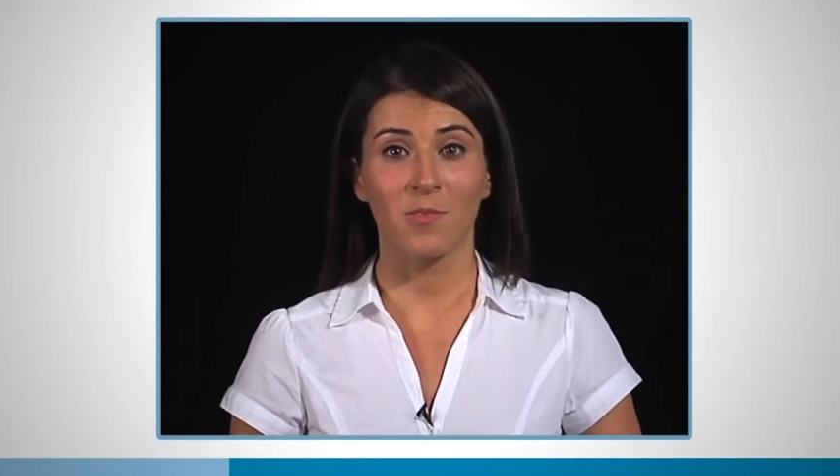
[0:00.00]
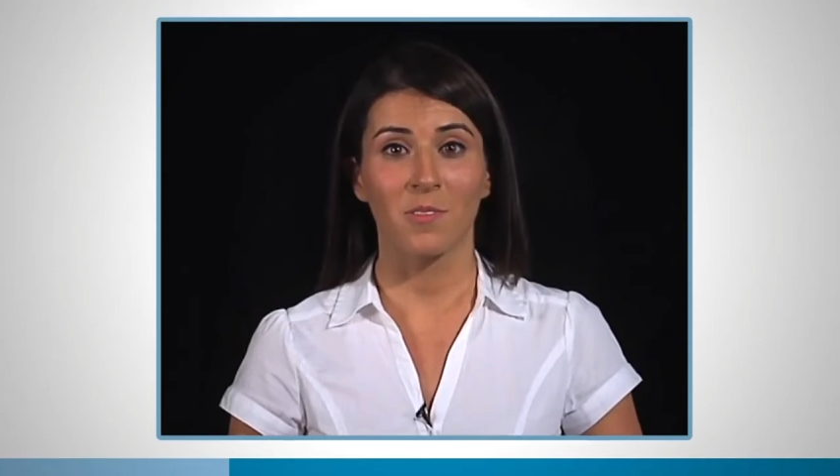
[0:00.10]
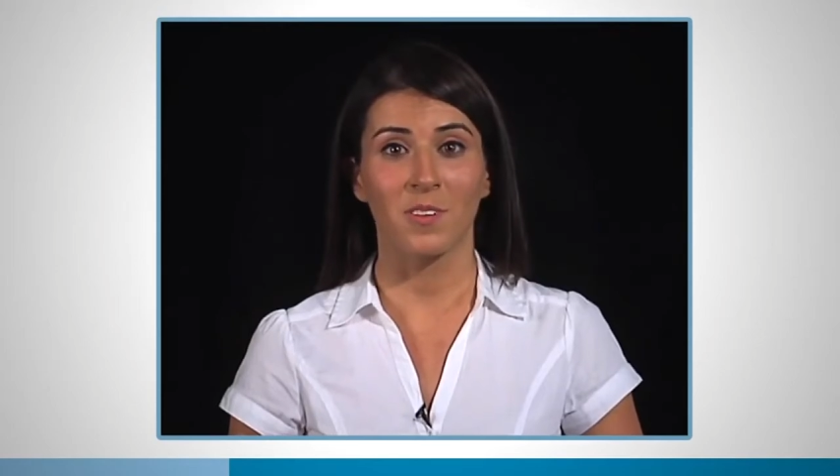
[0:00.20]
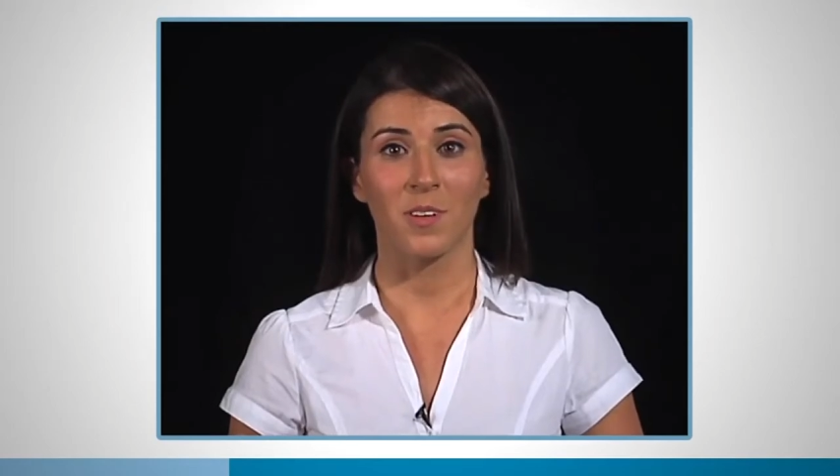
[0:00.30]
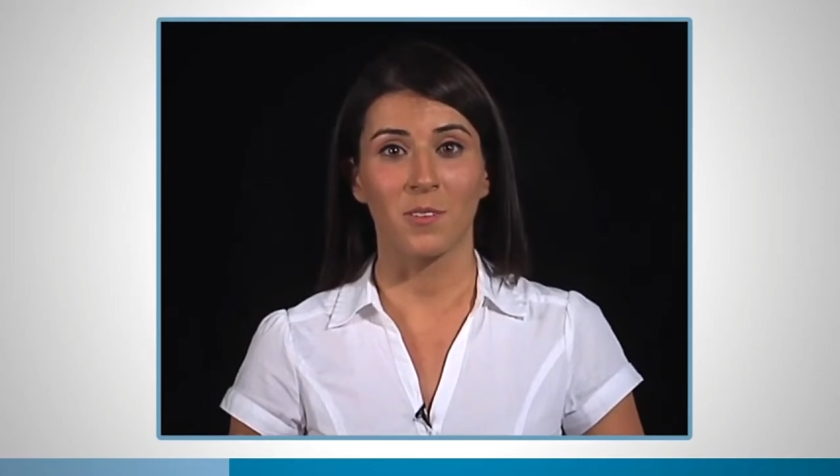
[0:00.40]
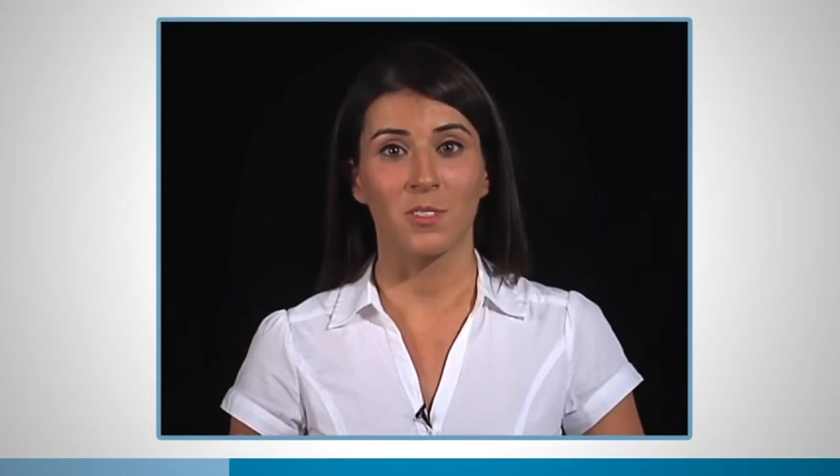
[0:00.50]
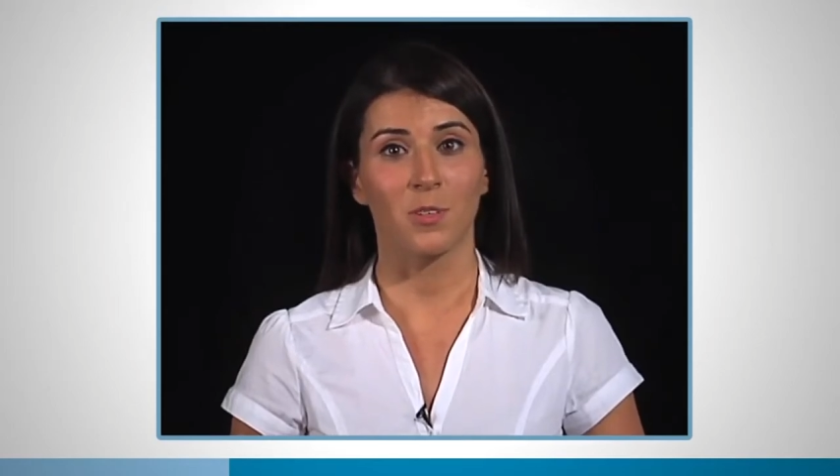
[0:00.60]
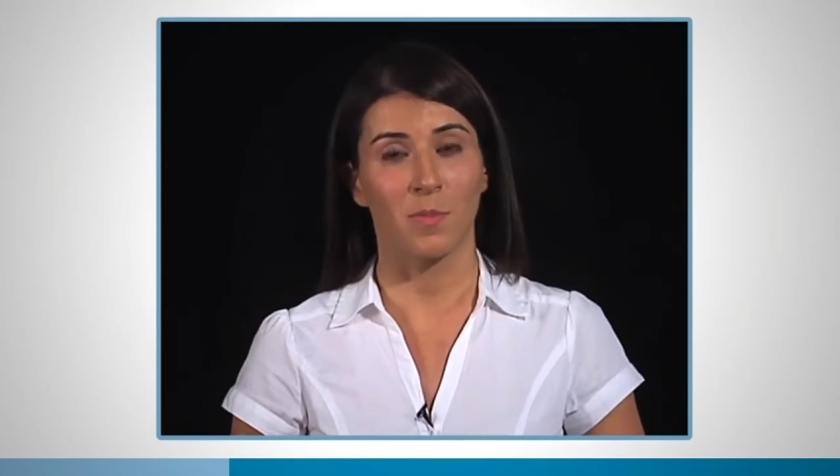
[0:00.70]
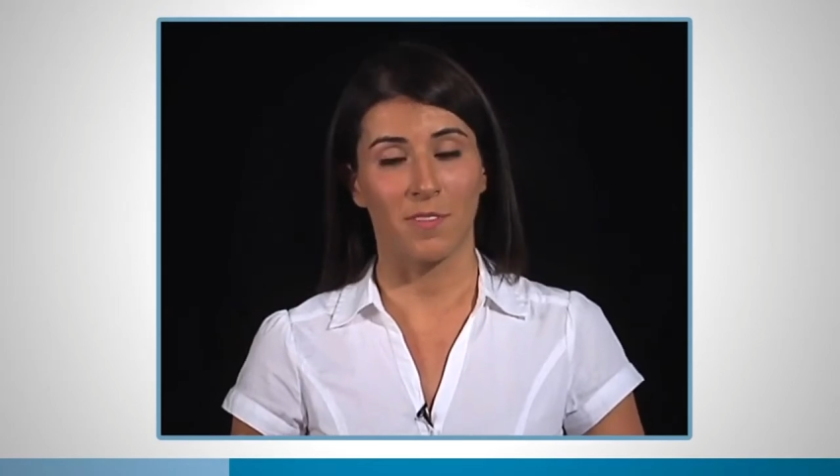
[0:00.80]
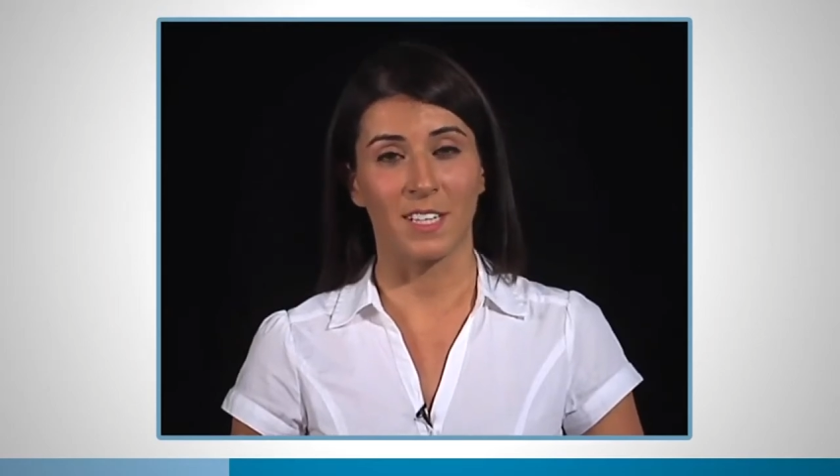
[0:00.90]
through the nose
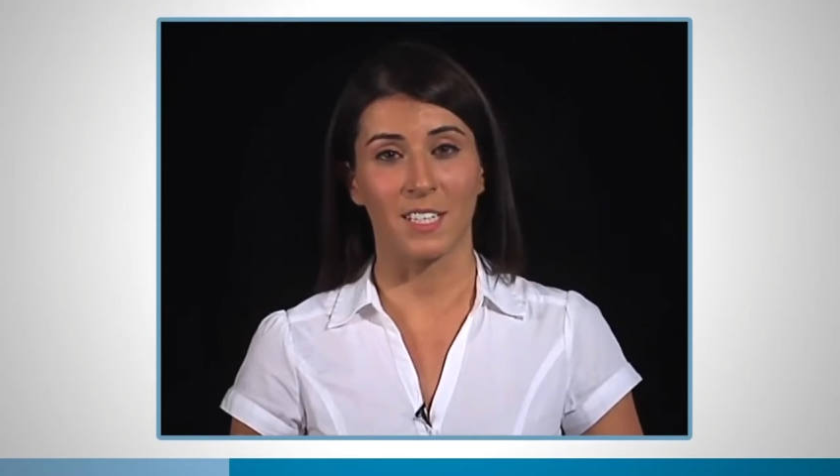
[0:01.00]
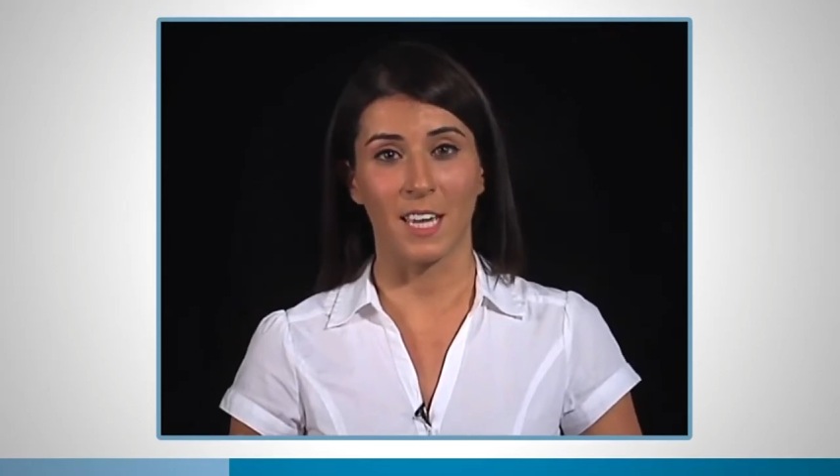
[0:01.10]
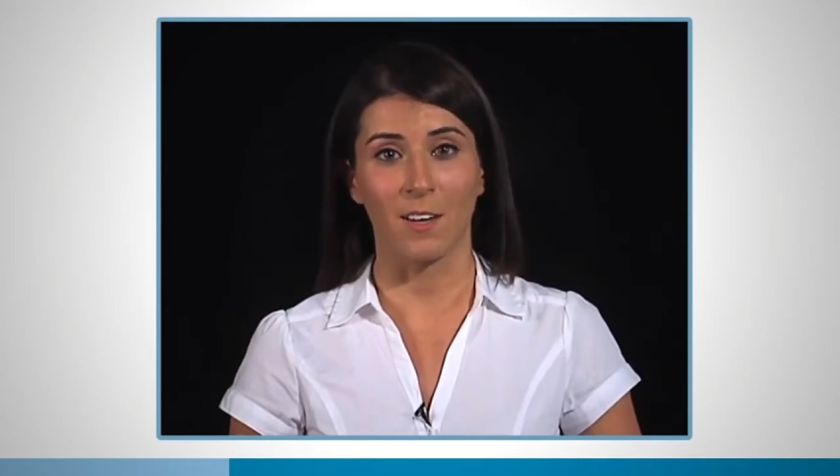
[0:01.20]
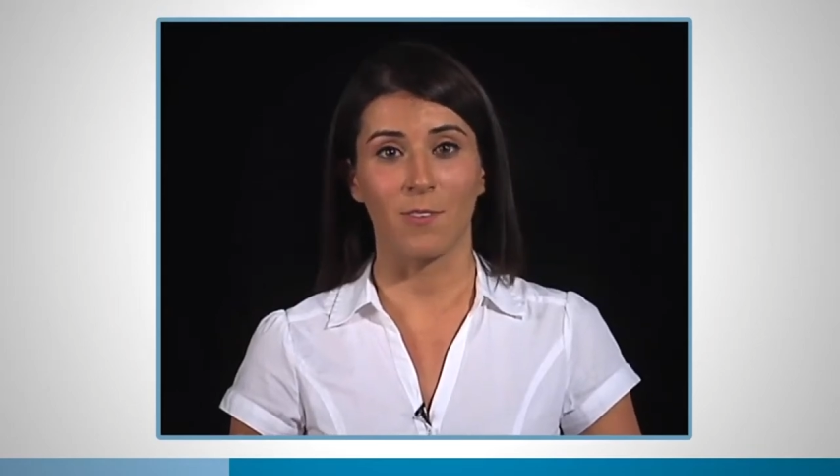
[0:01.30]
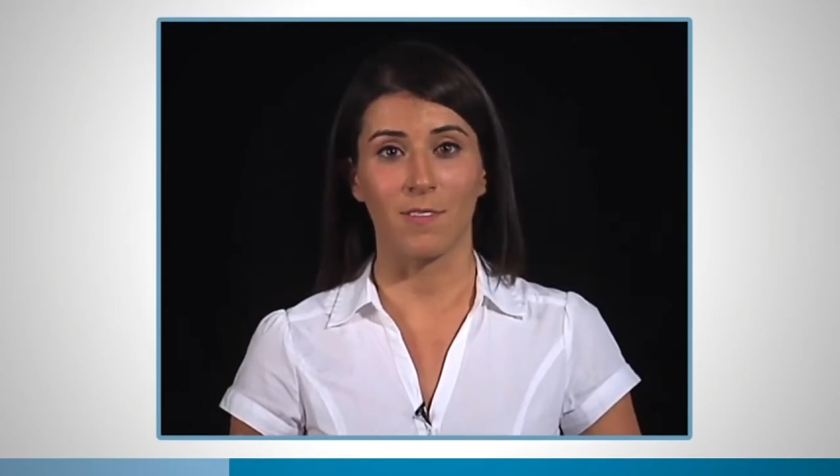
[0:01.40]
to prevent a gag